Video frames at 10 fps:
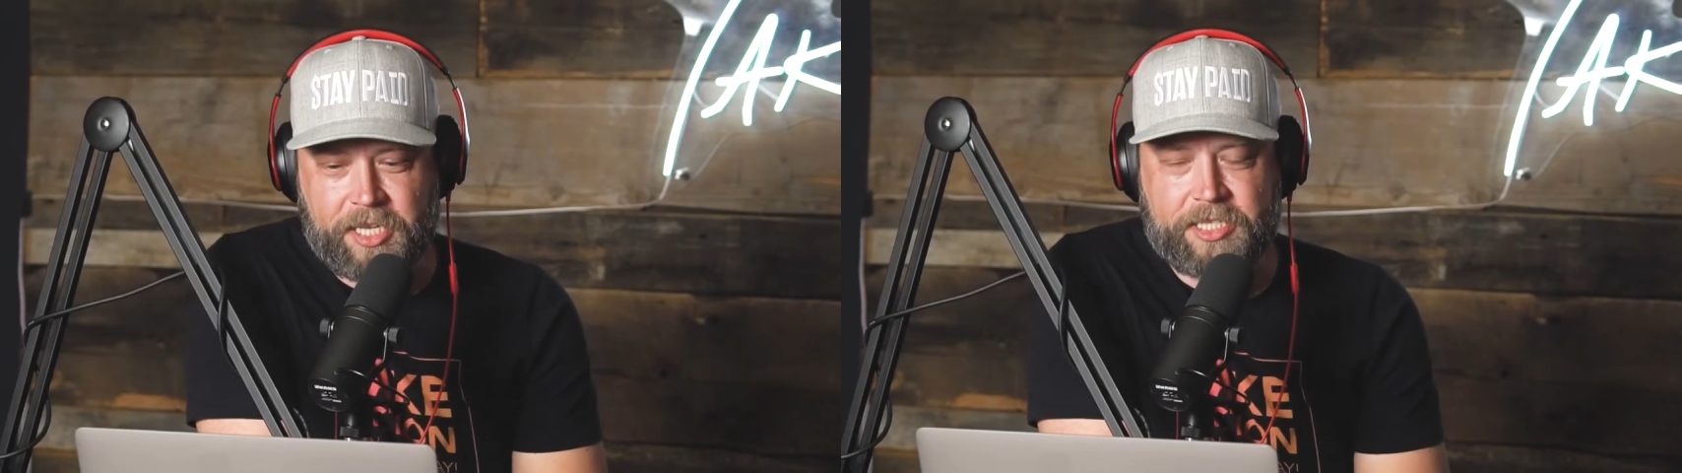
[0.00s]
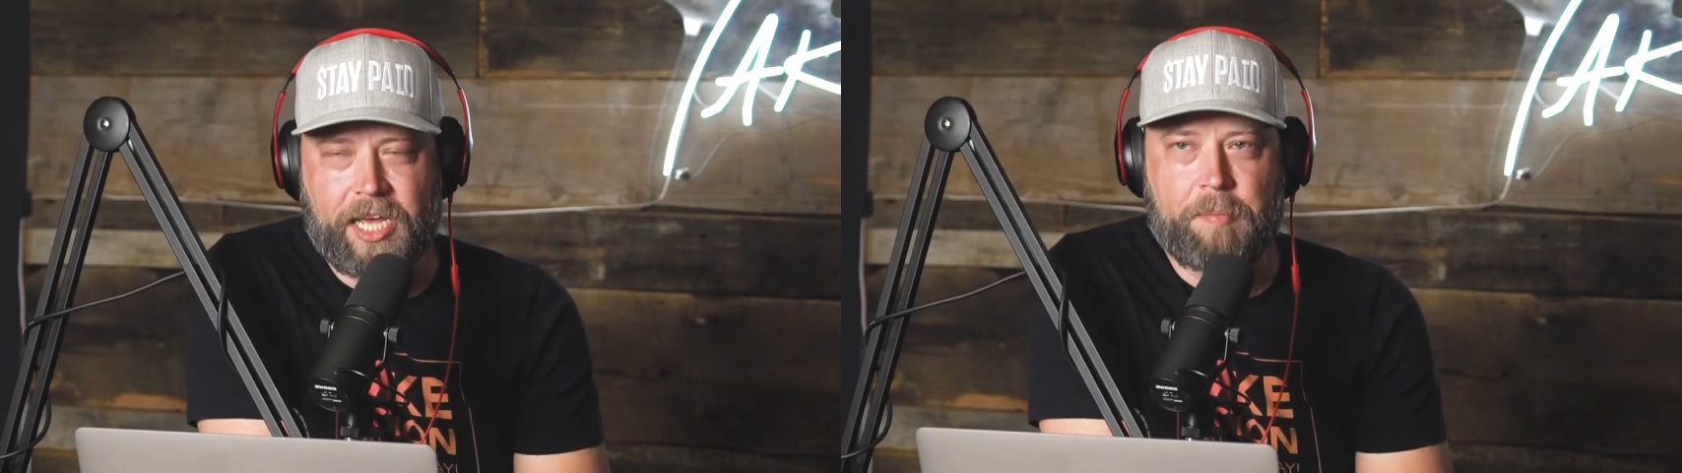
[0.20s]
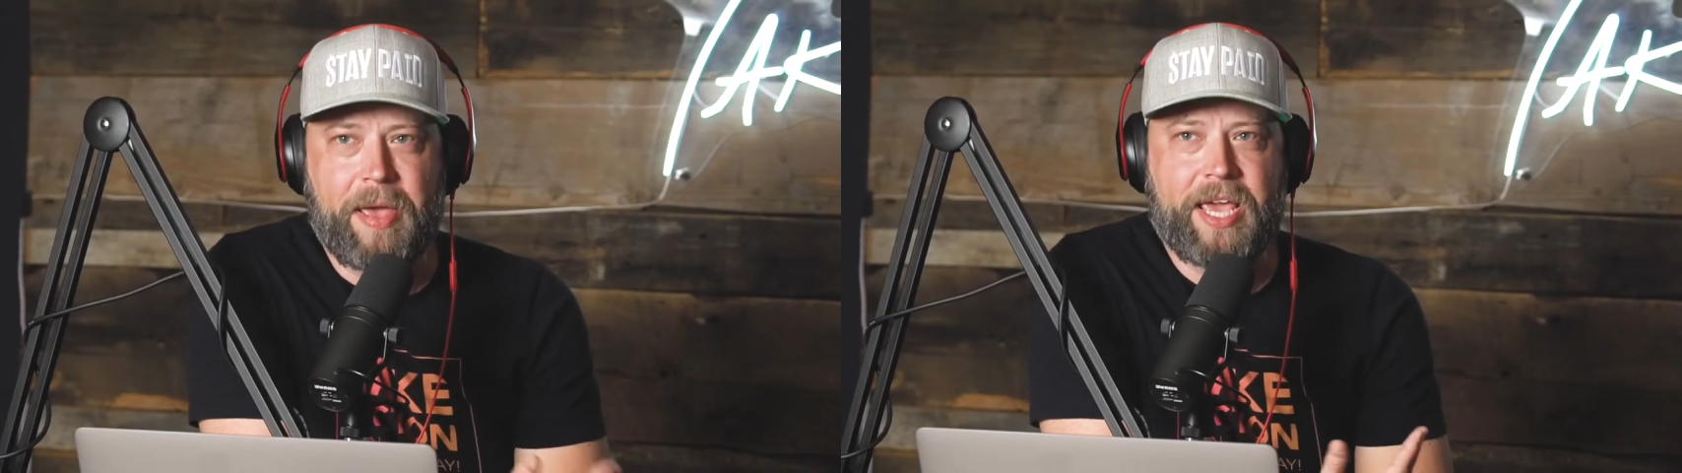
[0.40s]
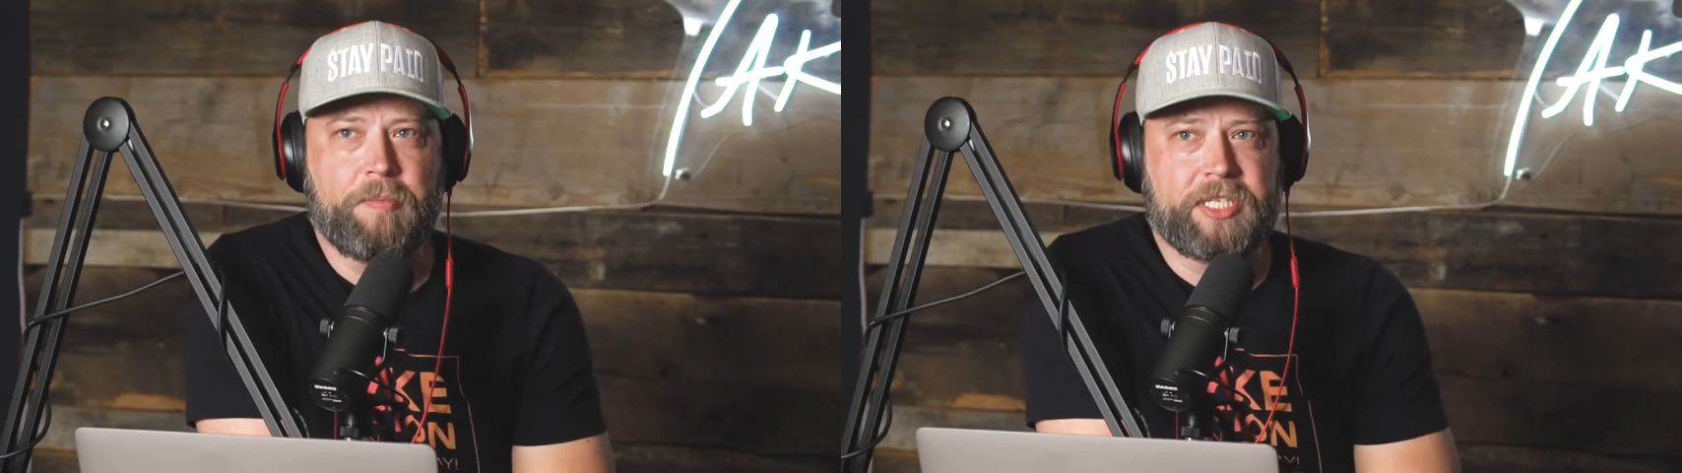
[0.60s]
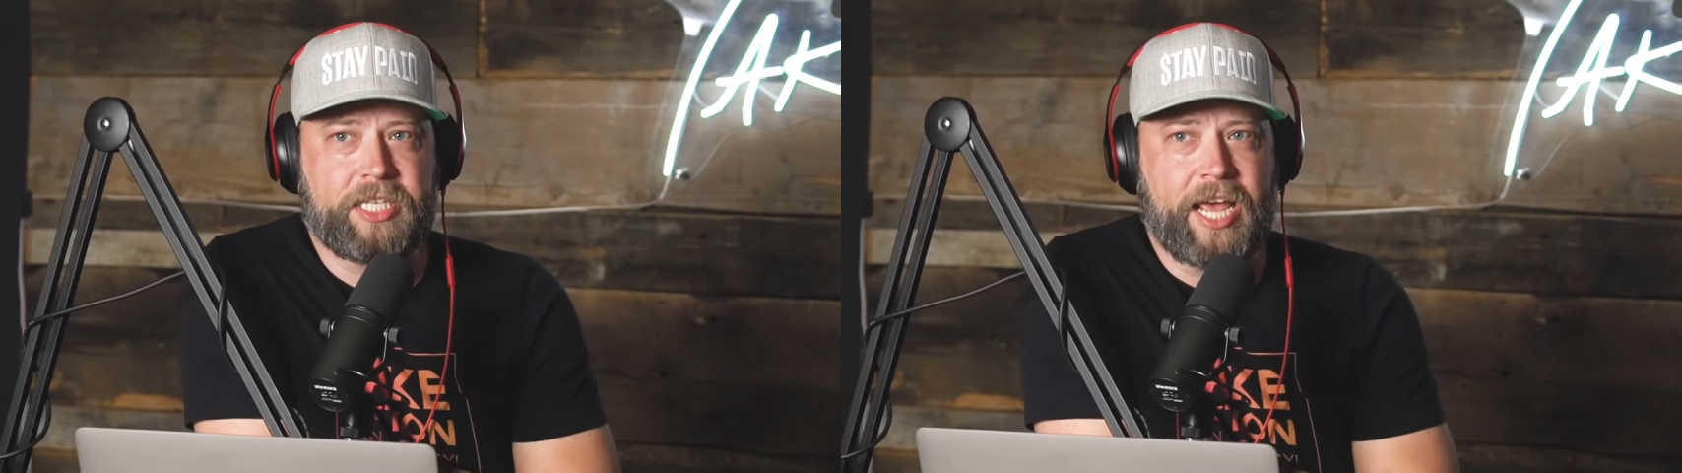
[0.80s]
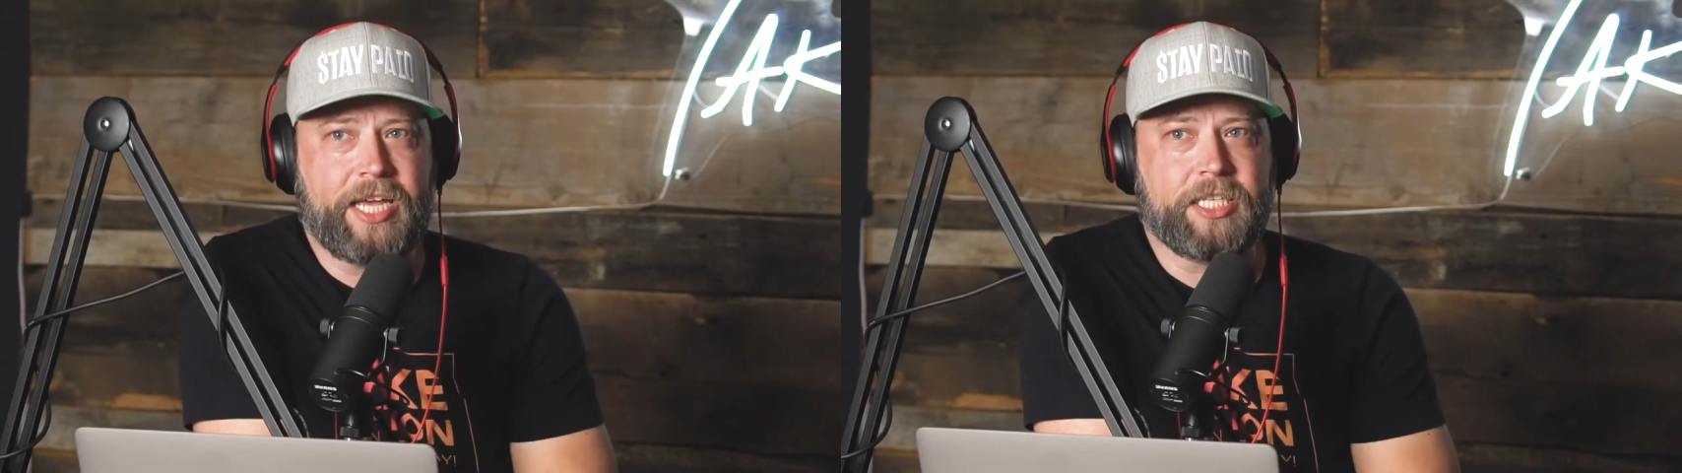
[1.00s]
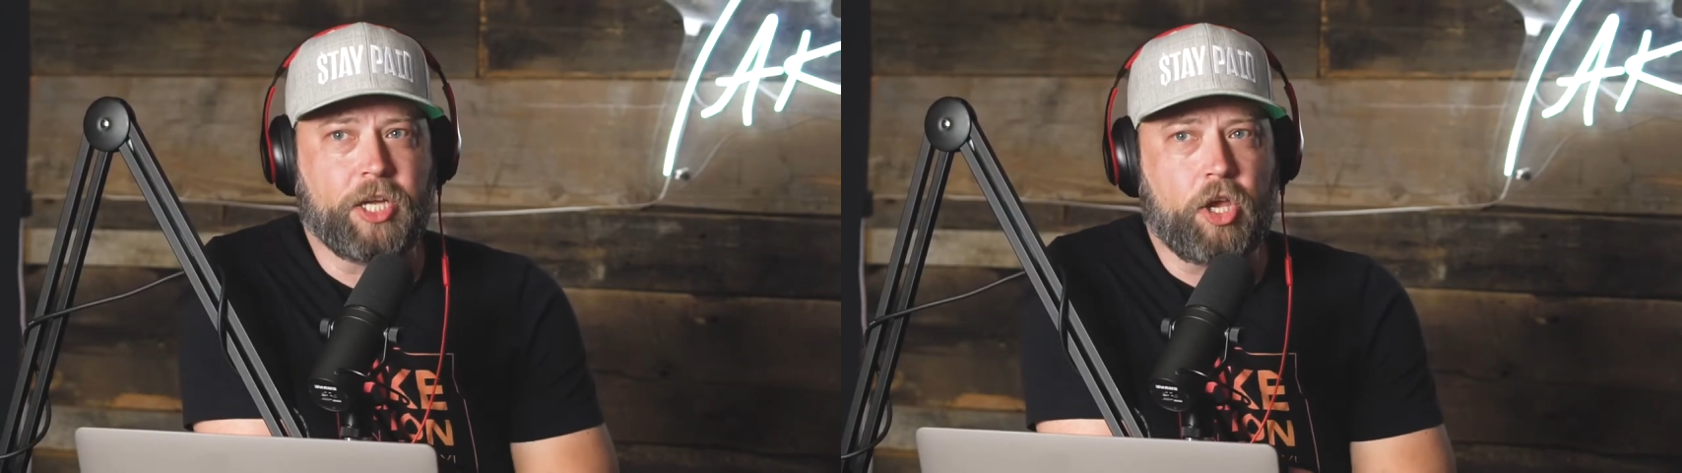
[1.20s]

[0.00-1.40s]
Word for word: like you said, making mistakes is